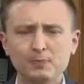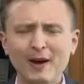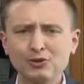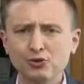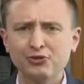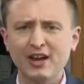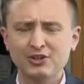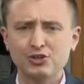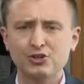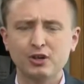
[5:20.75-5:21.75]
special
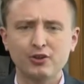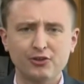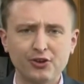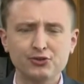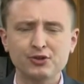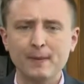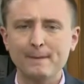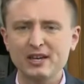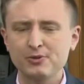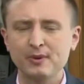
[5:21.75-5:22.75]
session to consider the
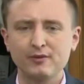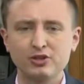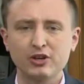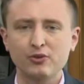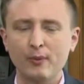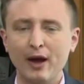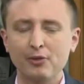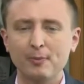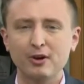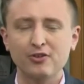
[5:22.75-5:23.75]
impeachment of Jason
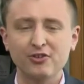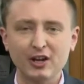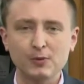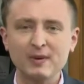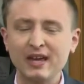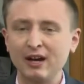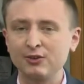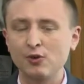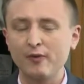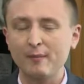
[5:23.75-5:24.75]
Ravnsborg is set to begin
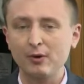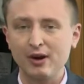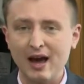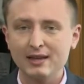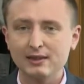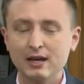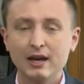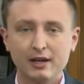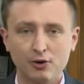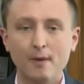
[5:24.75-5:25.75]
on November 9th
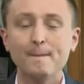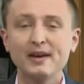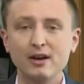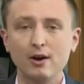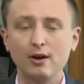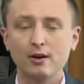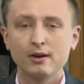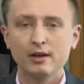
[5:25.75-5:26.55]
here in Pierre.